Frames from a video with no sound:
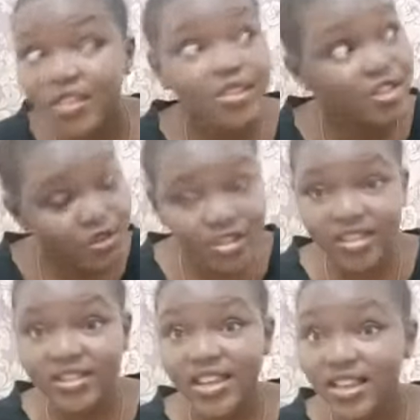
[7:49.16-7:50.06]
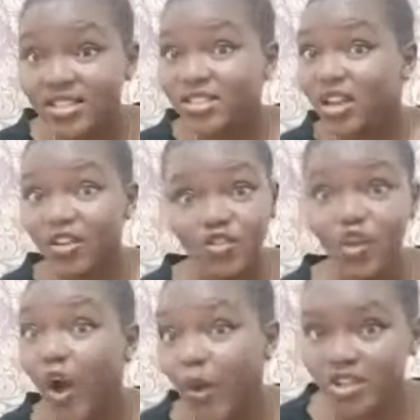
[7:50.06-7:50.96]
during the day is
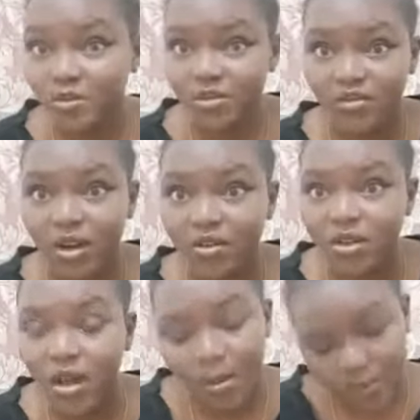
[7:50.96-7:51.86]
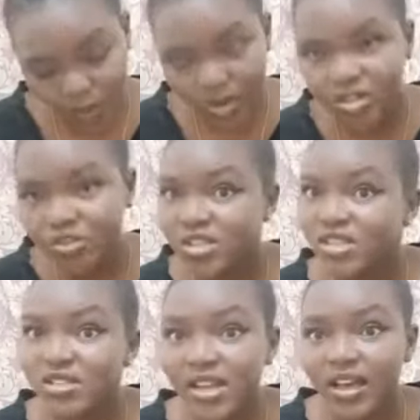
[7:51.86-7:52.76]
nowhere to be found but when it reaches
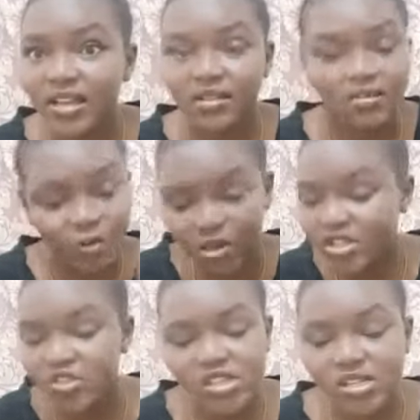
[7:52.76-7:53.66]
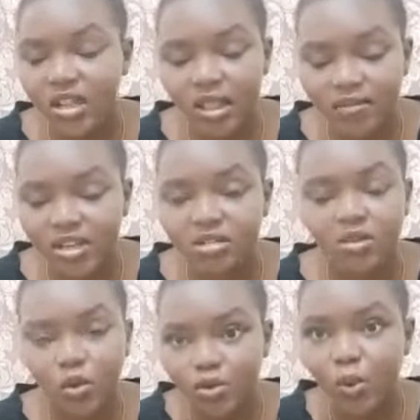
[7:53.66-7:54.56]
night when it reaches 11
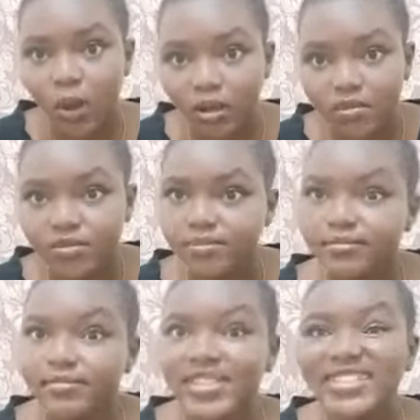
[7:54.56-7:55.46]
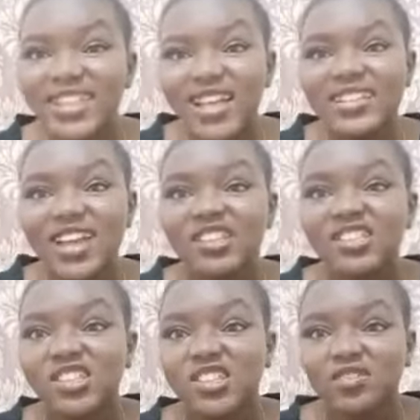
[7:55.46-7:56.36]
or 12 is that texting you